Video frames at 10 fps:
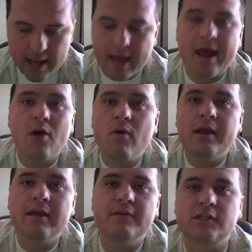and I don't want
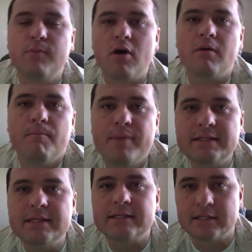to give the small
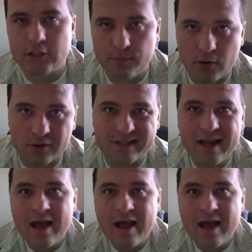businesses loopholes.